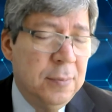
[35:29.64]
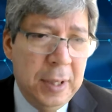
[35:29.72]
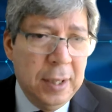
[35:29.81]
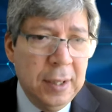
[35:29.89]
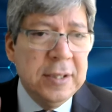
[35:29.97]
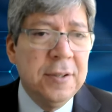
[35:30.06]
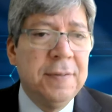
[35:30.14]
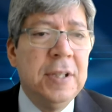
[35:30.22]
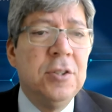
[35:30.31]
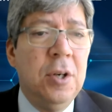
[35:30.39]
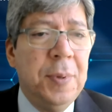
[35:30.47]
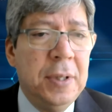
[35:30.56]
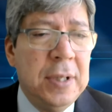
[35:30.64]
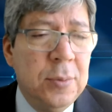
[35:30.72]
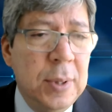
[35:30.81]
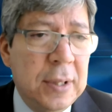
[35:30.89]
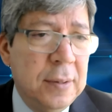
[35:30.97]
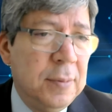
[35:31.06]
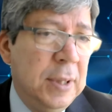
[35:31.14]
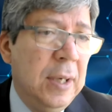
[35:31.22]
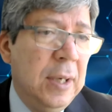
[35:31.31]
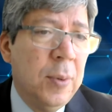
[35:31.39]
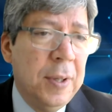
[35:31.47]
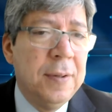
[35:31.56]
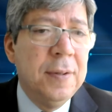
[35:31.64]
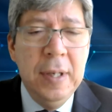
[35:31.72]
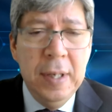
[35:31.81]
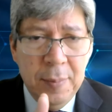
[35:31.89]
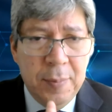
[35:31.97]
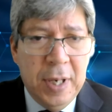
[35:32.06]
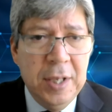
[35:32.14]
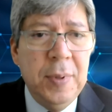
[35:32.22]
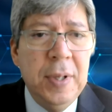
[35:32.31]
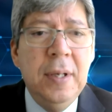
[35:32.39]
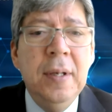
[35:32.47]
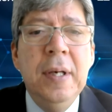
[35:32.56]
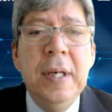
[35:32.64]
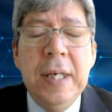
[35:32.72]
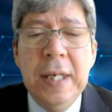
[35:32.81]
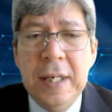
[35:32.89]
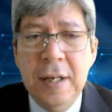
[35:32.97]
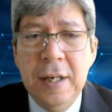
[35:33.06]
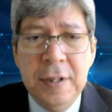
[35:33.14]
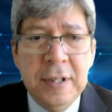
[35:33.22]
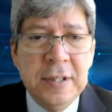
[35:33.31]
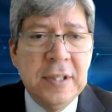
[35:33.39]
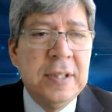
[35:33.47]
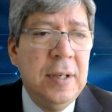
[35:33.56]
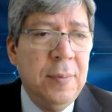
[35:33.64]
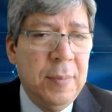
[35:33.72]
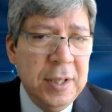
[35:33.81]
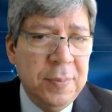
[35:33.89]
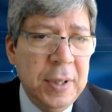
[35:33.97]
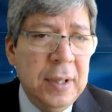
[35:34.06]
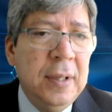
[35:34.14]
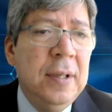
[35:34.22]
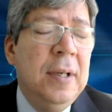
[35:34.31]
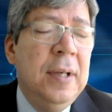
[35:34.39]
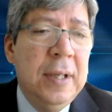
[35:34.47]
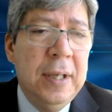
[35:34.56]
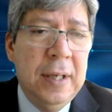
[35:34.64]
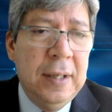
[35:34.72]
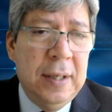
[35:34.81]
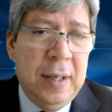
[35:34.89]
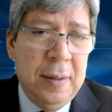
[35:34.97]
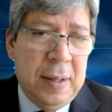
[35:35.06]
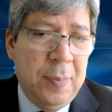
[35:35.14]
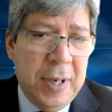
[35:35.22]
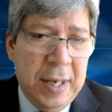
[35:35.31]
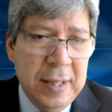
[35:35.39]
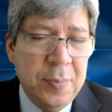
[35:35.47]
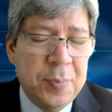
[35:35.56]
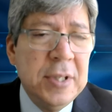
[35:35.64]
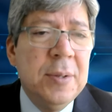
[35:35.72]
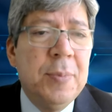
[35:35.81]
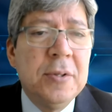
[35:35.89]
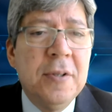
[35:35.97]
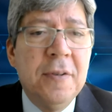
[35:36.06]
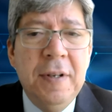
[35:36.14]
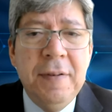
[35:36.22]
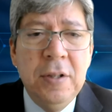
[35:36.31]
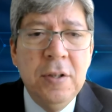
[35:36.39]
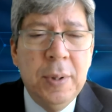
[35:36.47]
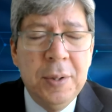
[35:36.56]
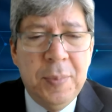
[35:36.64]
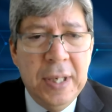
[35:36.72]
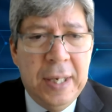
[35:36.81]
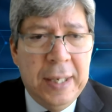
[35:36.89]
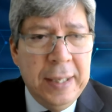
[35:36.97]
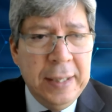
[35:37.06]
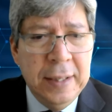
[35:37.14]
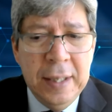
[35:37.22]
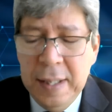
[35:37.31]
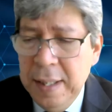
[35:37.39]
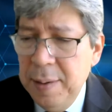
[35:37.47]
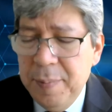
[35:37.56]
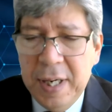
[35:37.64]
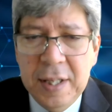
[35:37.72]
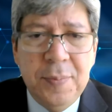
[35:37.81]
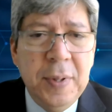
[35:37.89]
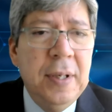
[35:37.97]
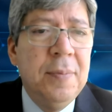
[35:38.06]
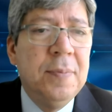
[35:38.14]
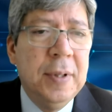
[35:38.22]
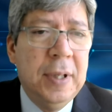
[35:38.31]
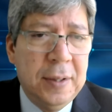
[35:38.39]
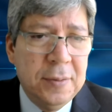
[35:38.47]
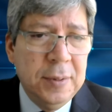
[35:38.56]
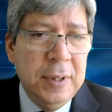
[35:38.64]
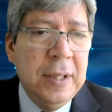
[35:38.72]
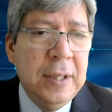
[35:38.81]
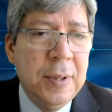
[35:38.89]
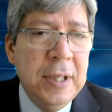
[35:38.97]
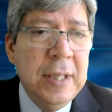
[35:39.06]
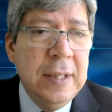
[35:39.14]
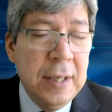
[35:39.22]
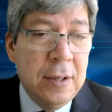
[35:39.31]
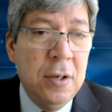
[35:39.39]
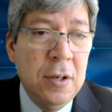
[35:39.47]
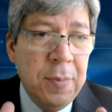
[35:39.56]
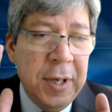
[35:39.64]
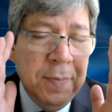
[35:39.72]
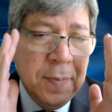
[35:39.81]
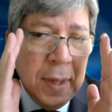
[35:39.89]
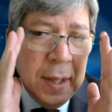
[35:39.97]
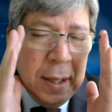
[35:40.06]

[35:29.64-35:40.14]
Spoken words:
regardless of the topic that we are dealing with. Might be e-governance, might be applying the principles of leaving no one behind, might be really greening the economy.